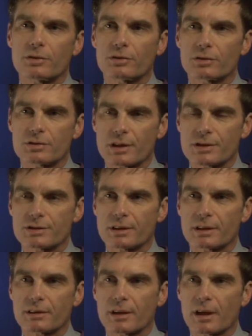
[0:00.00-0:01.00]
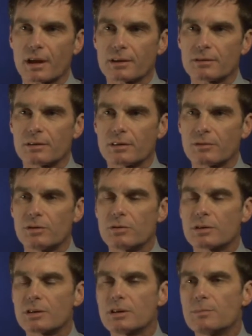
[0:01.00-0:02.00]
is suggesting, that if you
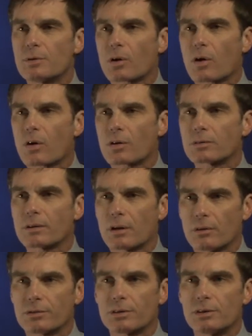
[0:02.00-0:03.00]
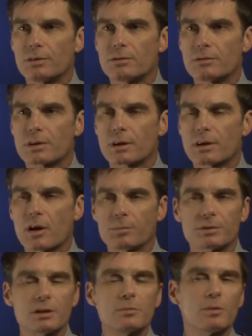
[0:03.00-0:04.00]
can keep your heart healthy, you can
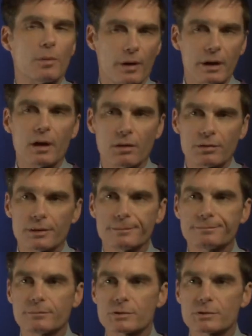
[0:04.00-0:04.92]
help to keep your brain healthy.